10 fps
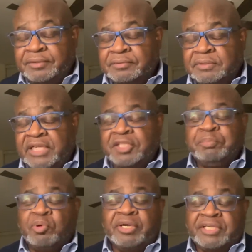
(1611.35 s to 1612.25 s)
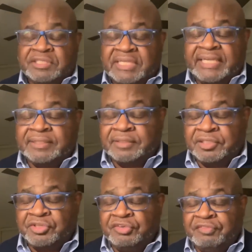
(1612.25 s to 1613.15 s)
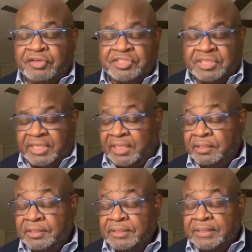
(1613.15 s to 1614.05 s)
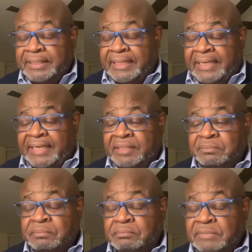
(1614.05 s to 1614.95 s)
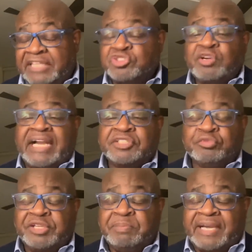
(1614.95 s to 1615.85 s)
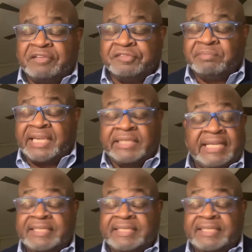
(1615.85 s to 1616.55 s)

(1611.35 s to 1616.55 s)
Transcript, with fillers: The other point is that the university um, has tried to rebound from that, and that